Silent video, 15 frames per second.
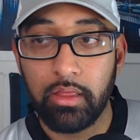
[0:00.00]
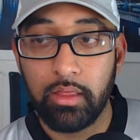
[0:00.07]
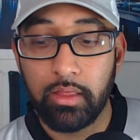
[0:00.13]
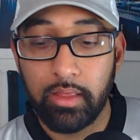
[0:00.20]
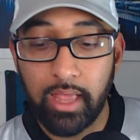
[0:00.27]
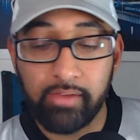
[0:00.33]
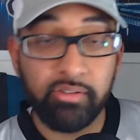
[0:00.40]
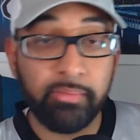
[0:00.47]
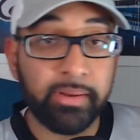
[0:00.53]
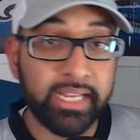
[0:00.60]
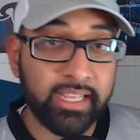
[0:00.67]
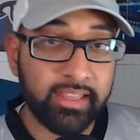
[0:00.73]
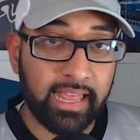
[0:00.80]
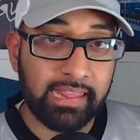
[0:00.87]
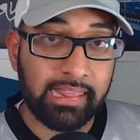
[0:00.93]
everybody
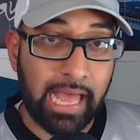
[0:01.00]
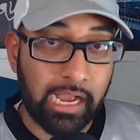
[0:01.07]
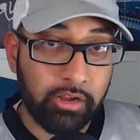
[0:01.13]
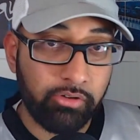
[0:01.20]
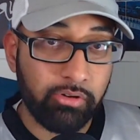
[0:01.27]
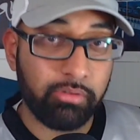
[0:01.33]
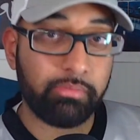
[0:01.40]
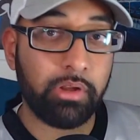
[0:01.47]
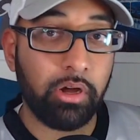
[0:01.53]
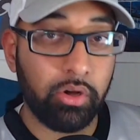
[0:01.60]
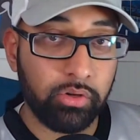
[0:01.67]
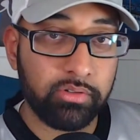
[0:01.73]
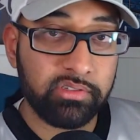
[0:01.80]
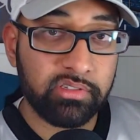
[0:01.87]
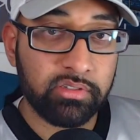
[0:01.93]
in that locker room
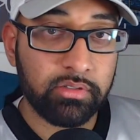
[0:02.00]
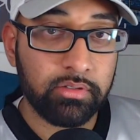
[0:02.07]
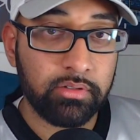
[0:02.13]
knows